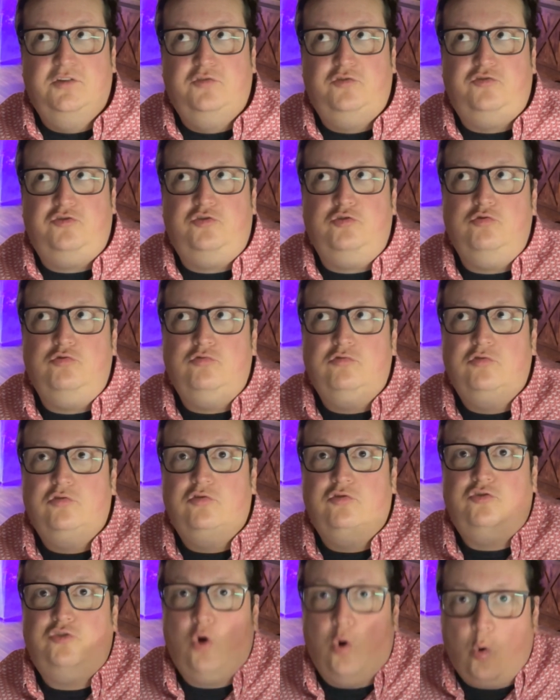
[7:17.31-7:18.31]
to
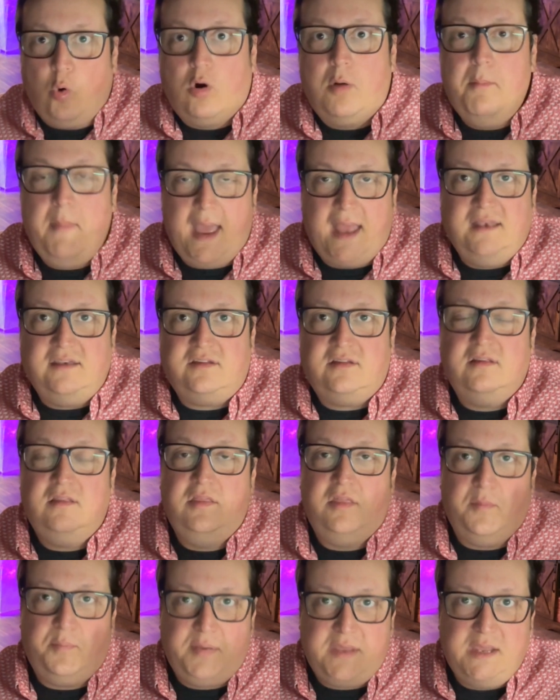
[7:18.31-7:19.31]
torment
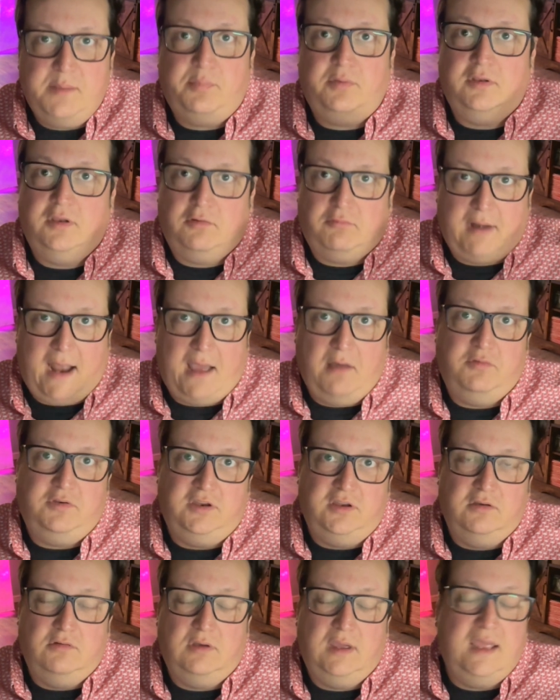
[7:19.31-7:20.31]
the people around you